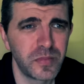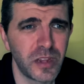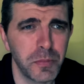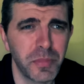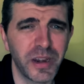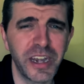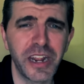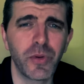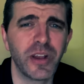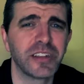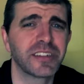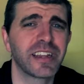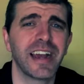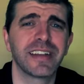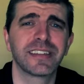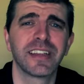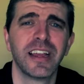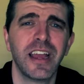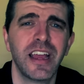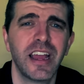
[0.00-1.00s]
but anyways,
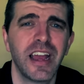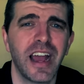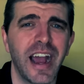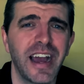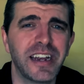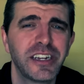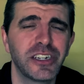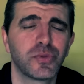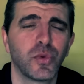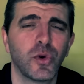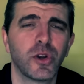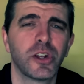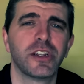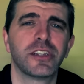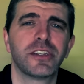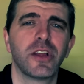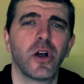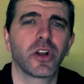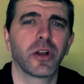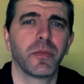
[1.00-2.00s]
guys, I just wanted
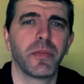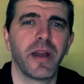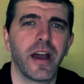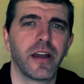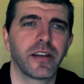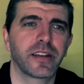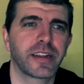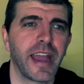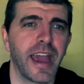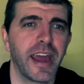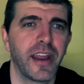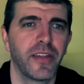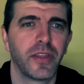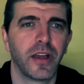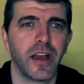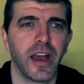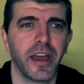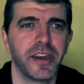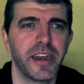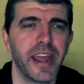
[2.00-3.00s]
to talk about kind of
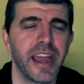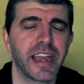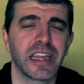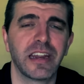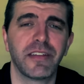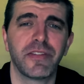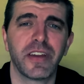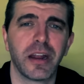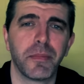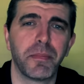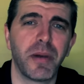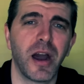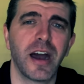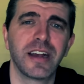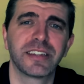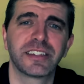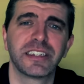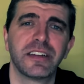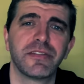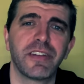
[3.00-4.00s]
the, a negative and a
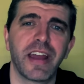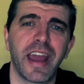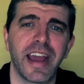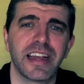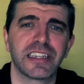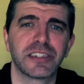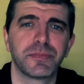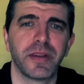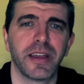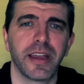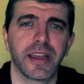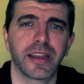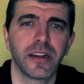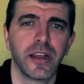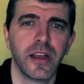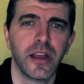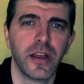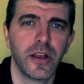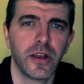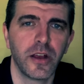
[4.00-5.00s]
positive aspect
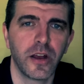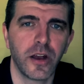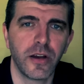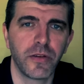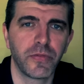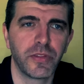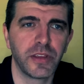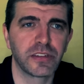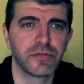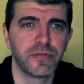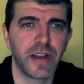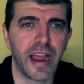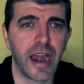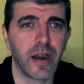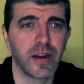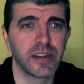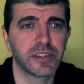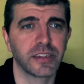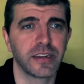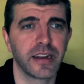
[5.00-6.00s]
of this
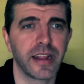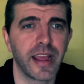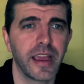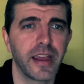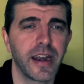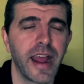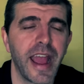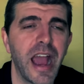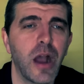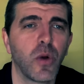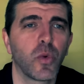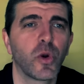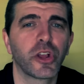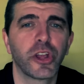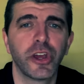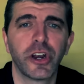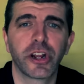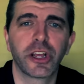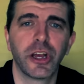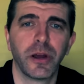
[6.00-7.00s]
virus and, and how we're
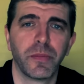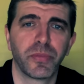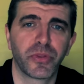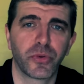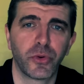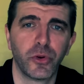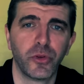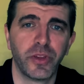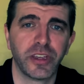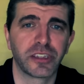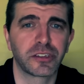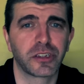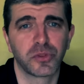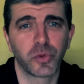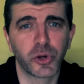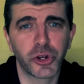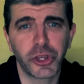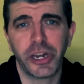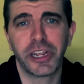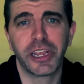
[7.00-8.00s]
going to come through this because
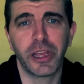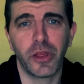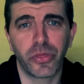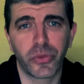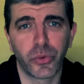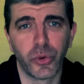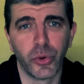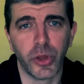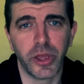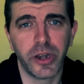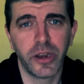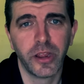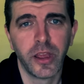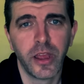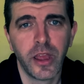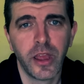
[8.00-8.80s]
we're going to get through it.